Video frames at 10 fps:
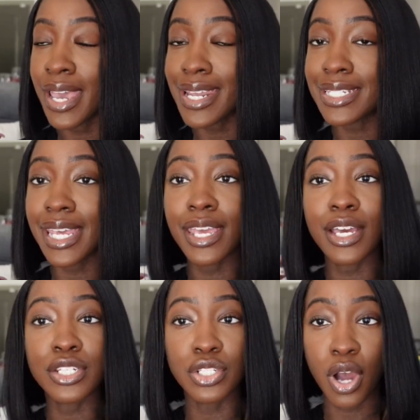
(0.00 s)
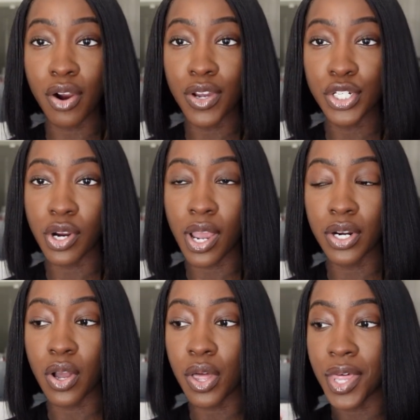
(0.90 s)
It is a Zara try
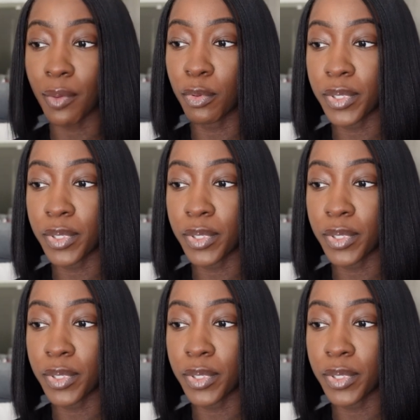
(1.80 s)
on haul that will